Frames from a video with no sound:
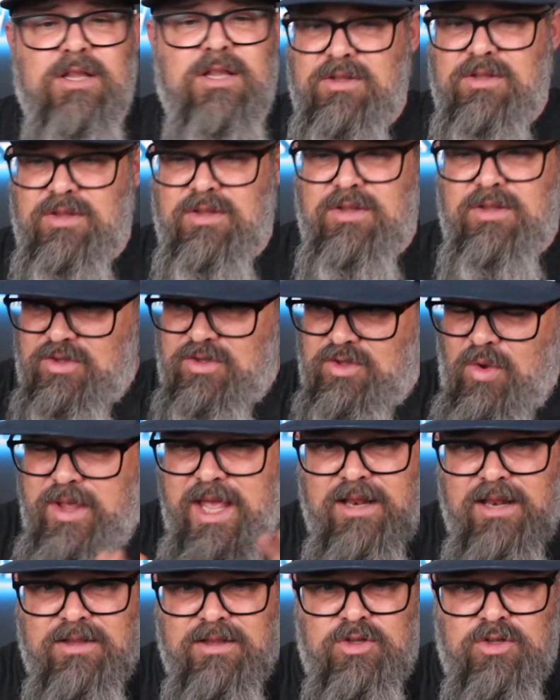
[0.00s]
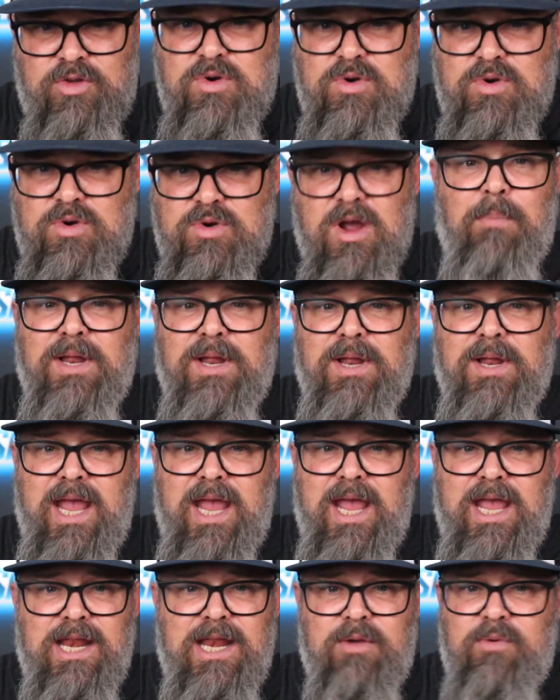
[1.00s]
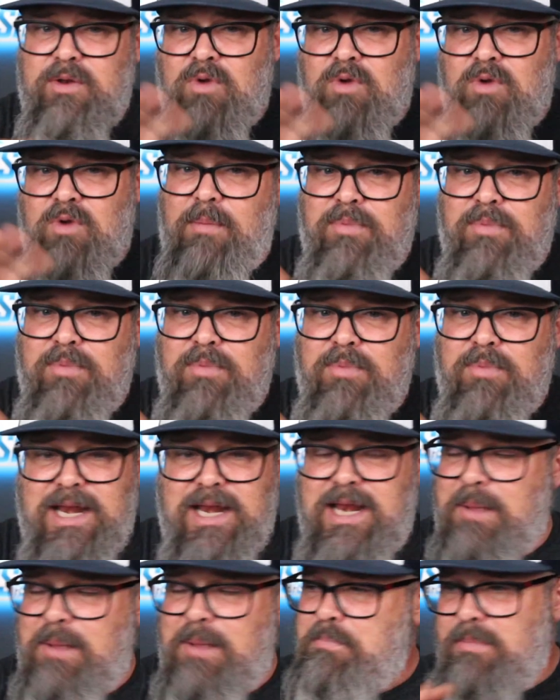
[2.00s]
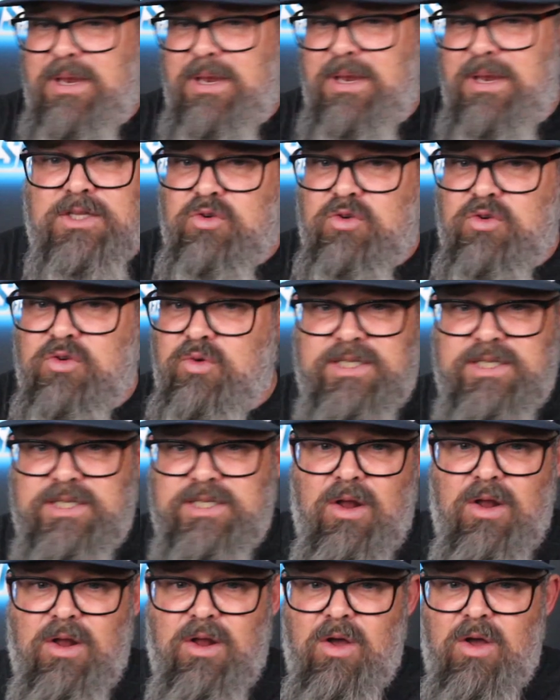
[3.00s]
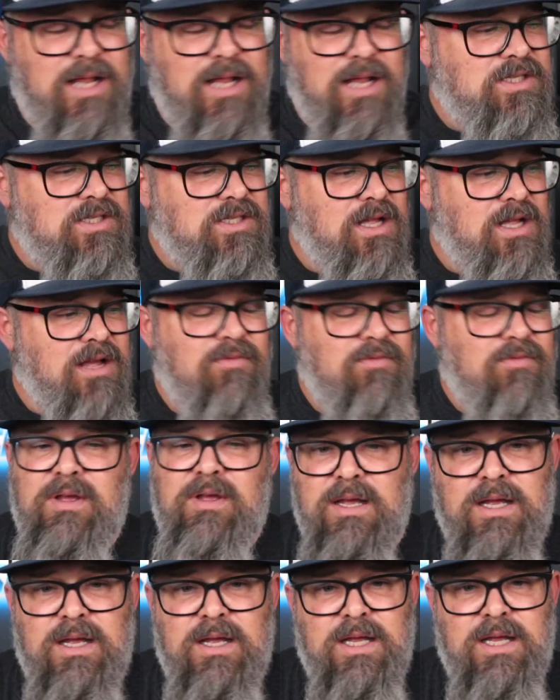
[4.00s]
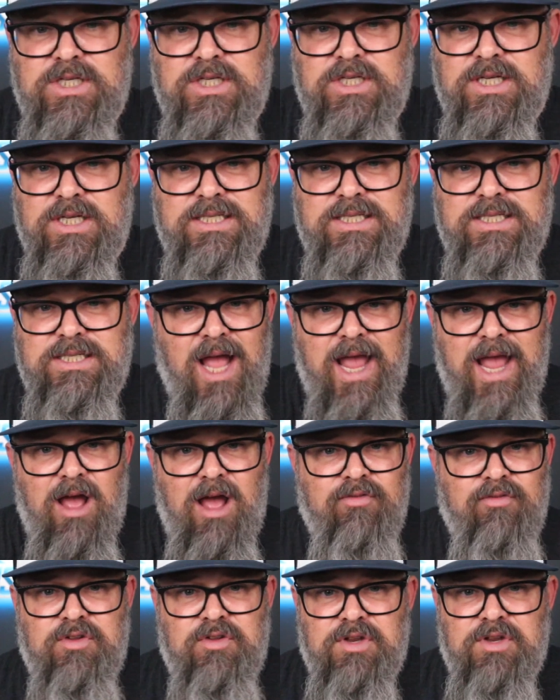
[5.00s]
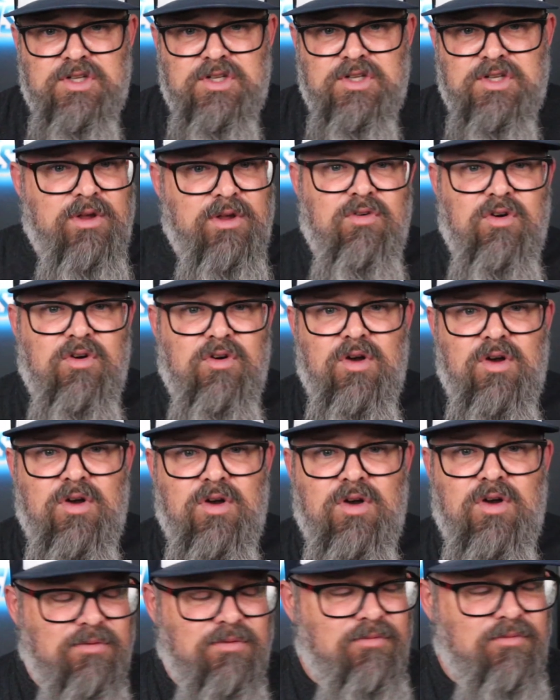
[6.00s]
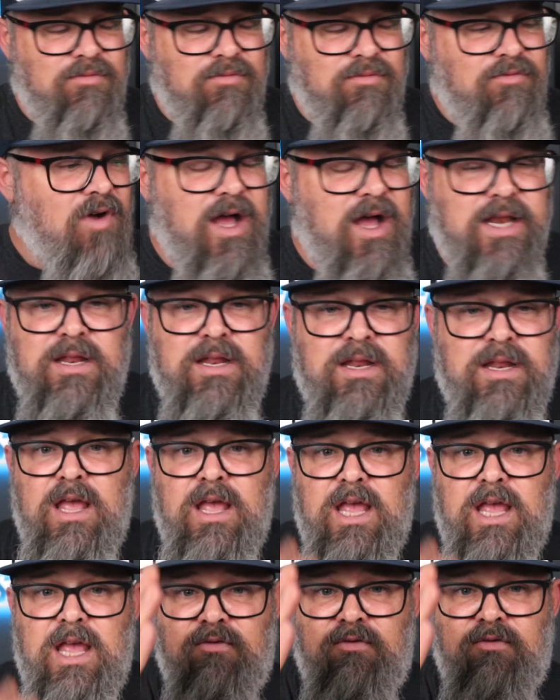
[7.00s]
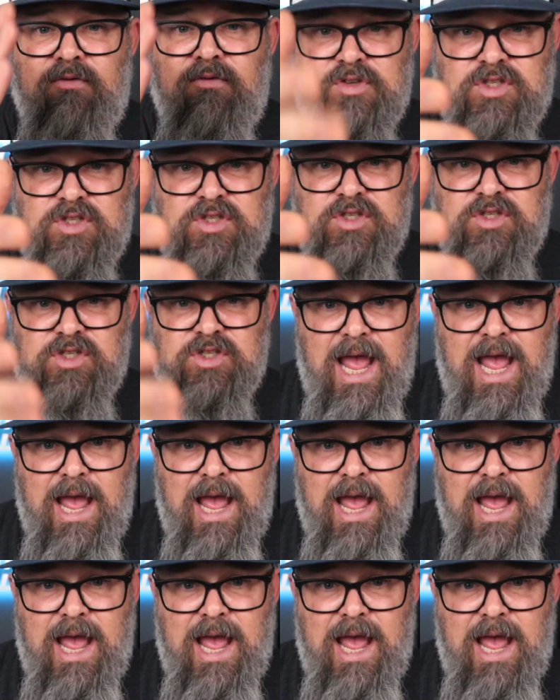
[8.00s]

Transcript: don't get too complicated with rub line and bimini twist and all that stuff. Just tie it off to the swivel. Have some fun. If you snap,